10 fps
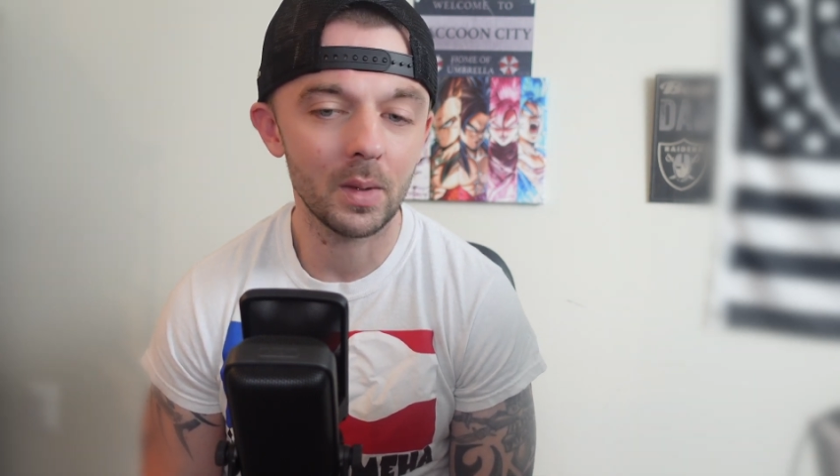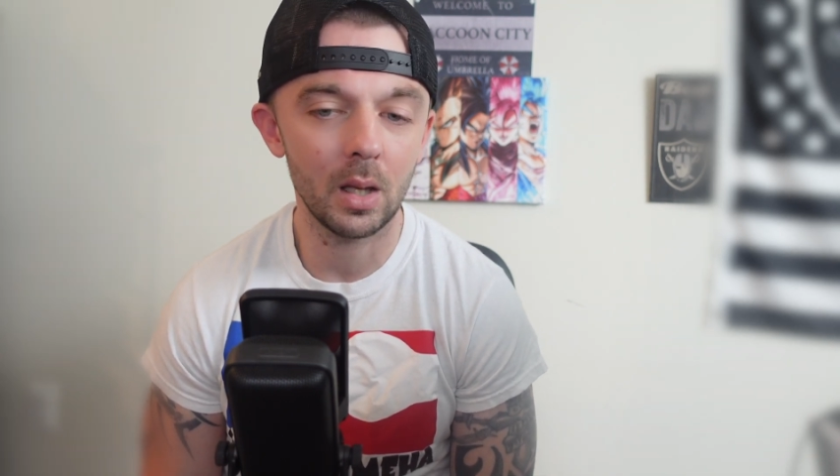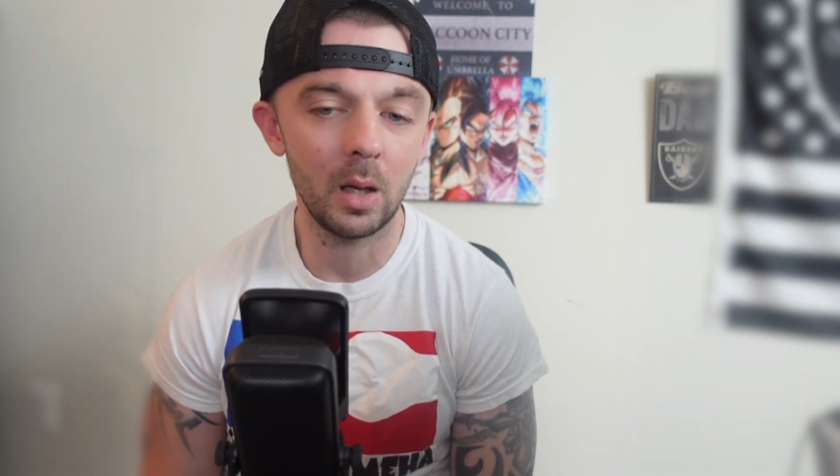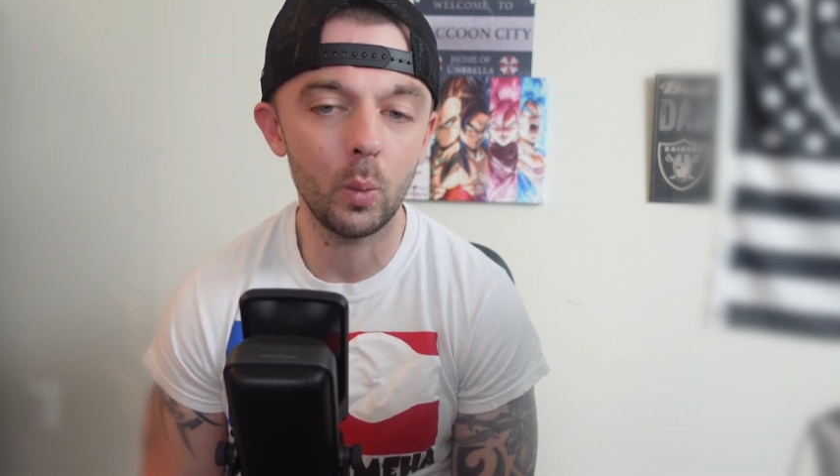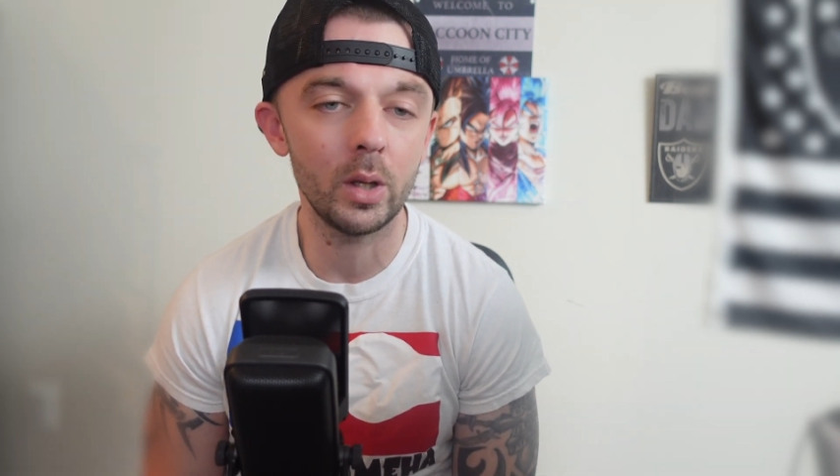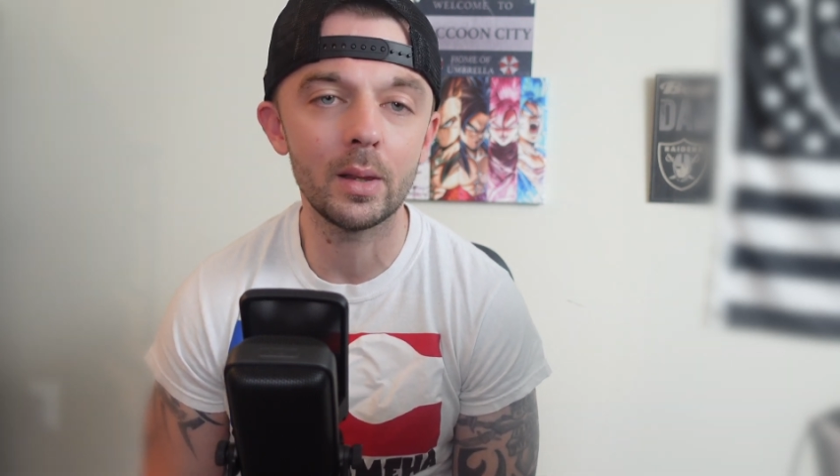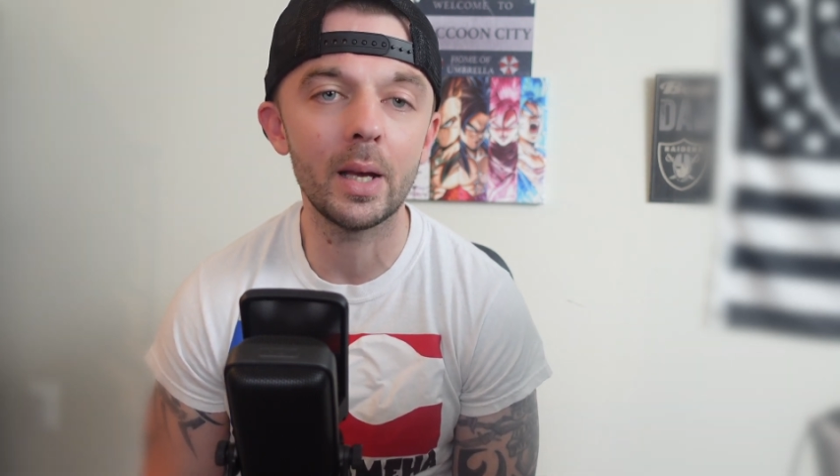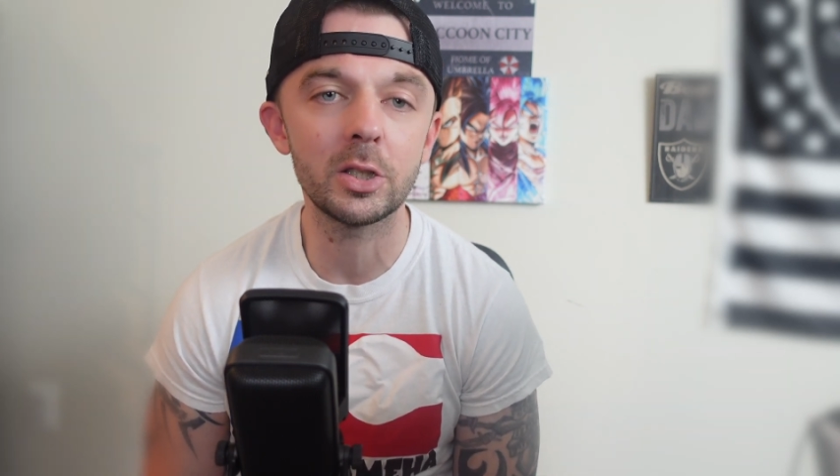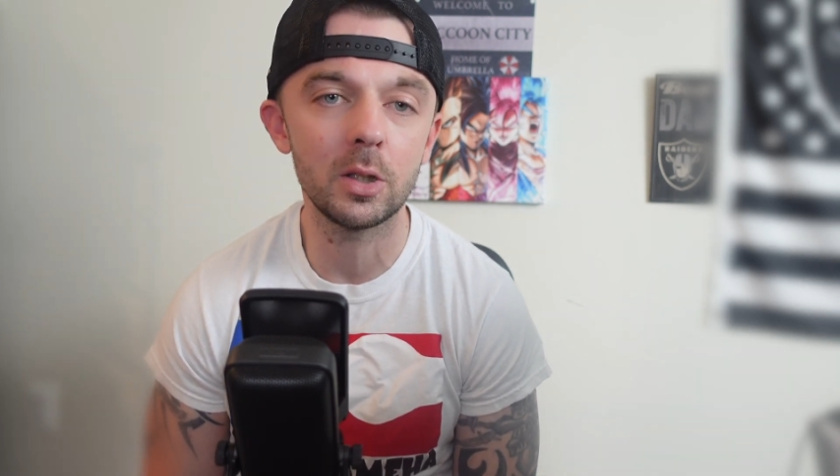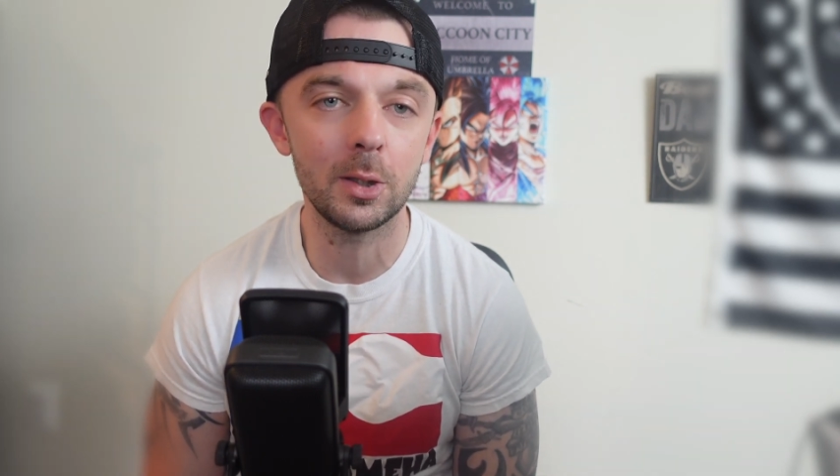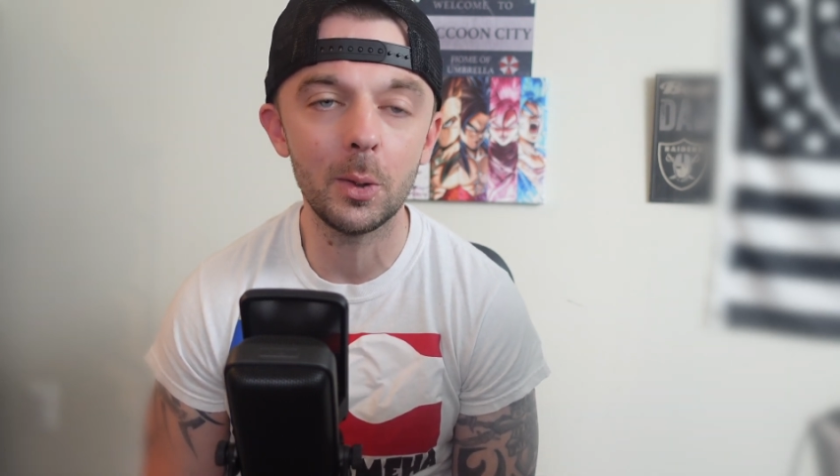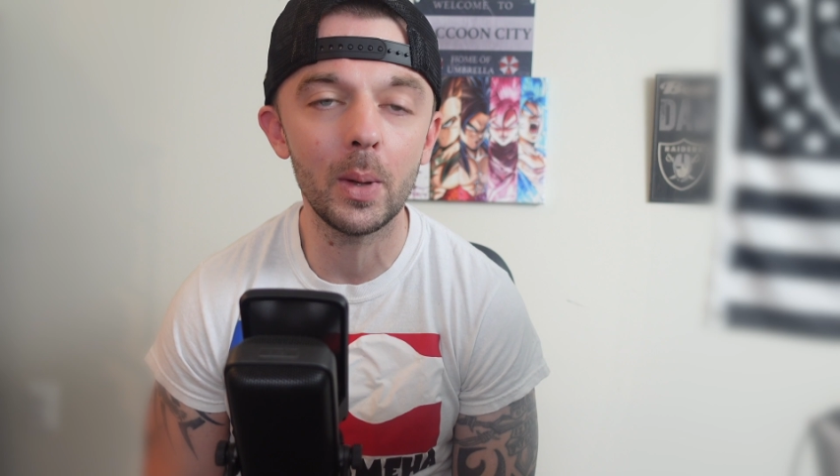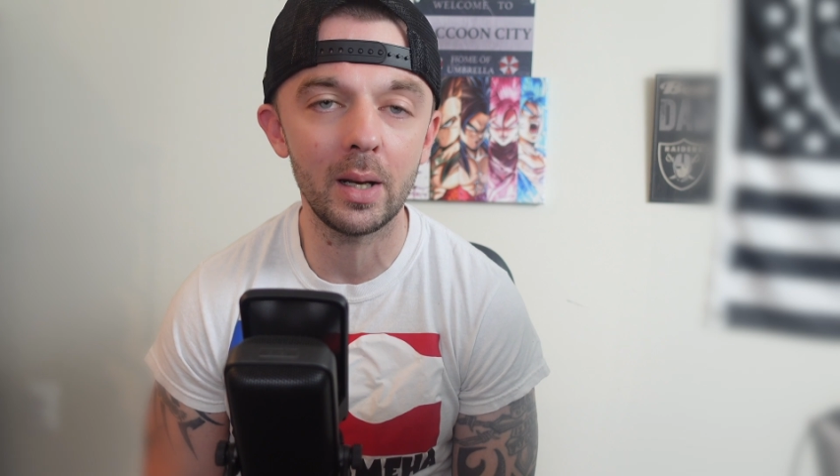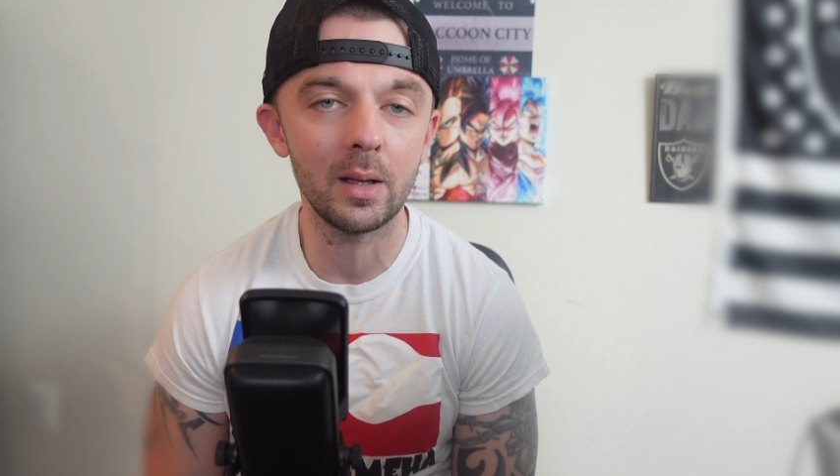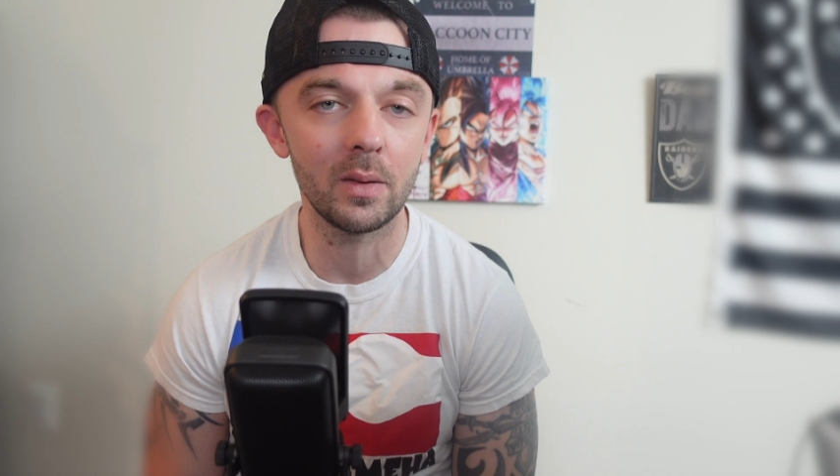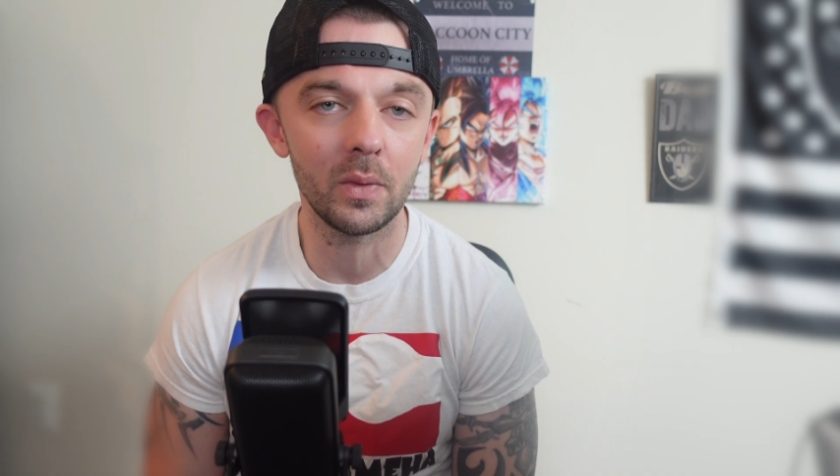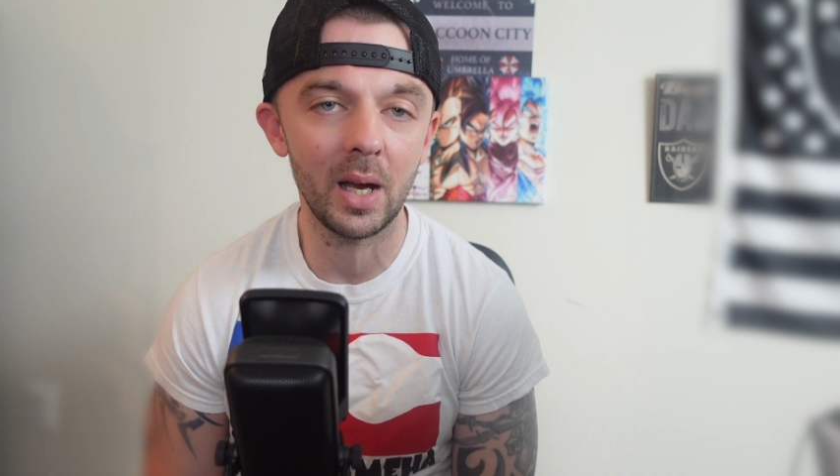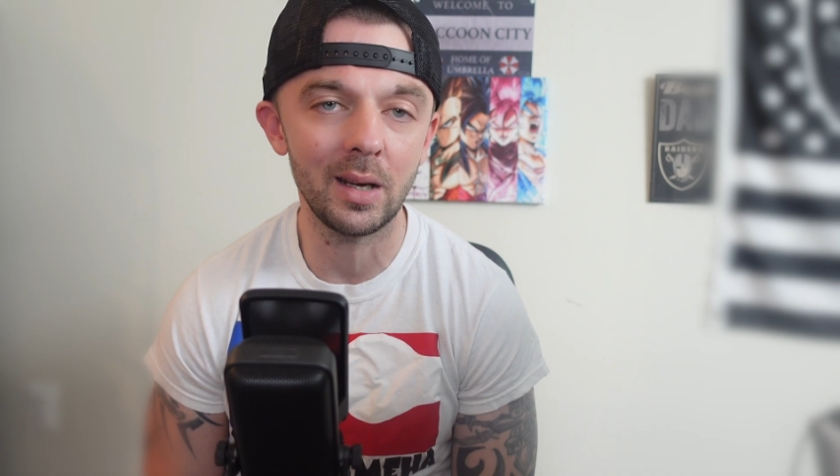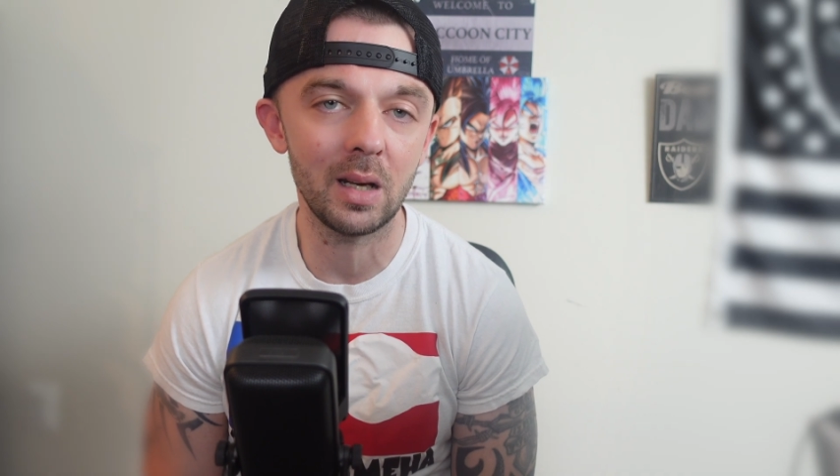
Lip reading: It wouldn't let you do any of that.